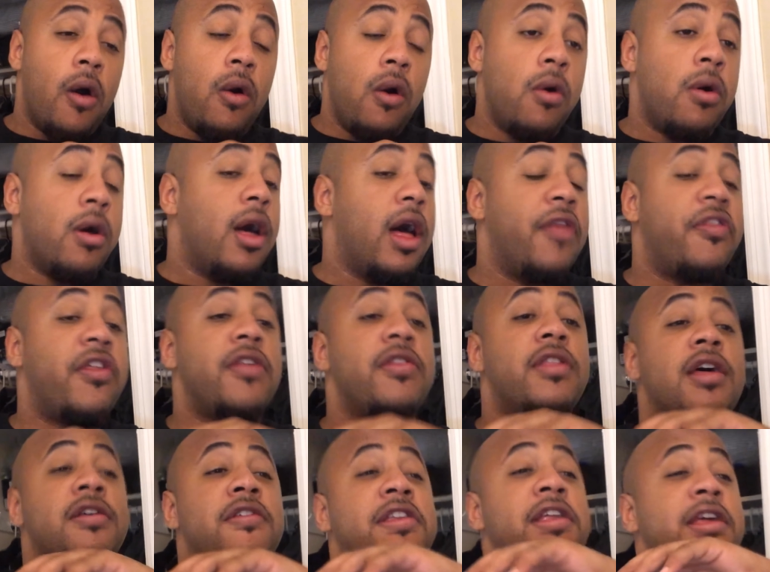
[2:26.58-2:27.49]
Ooh, I
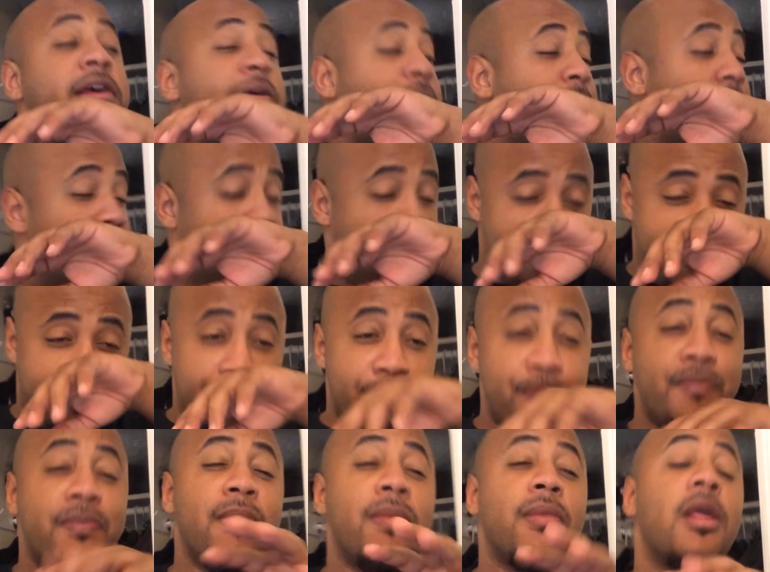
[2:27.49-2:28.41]
think that's it.
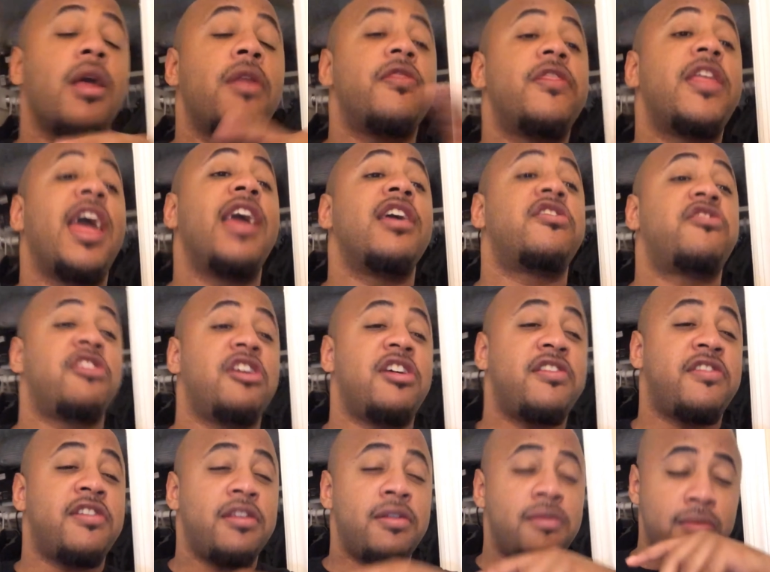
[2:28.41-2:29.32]
Thanks,
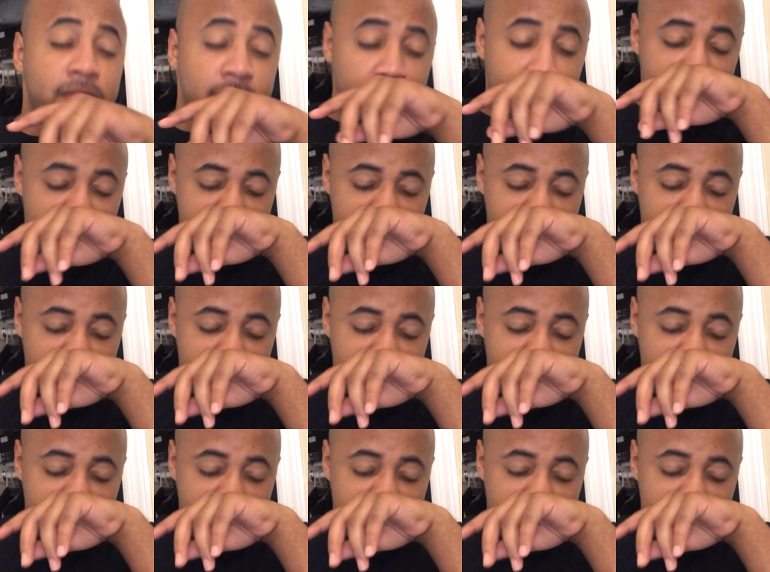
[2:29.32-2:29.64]
Justin.